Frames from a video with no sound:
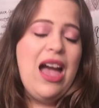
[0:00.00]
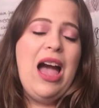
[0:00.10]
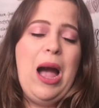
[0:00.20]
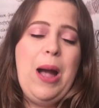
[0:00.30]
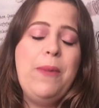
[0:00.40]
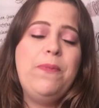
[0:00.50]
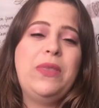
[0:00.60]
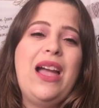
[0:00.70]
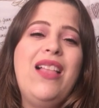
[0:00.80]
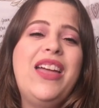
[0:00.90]
Um,
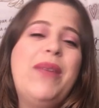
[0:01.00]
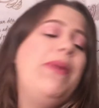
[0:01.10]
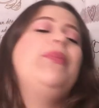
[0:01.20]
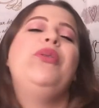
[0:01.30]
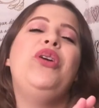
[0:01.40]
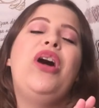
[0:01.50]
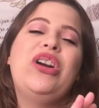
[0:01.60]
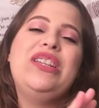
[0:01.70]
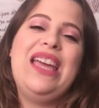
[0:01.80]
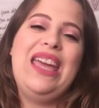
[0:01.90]
a lot of people
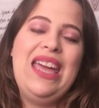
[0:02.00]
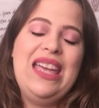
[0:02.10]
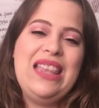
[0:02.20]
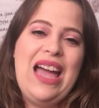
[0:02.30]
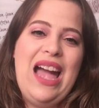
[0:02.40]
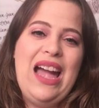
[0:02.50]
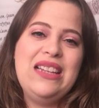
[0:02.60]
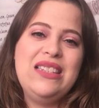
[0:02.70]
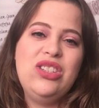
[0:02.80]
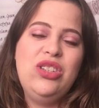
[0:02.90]
are saying
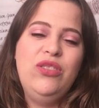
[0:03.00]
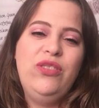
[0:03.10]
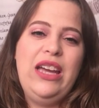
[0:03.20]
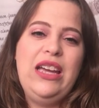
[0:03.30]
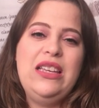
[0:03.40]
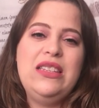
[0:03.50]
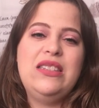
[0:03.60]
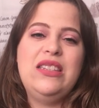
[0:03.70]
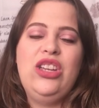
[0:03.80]
that Too Faced,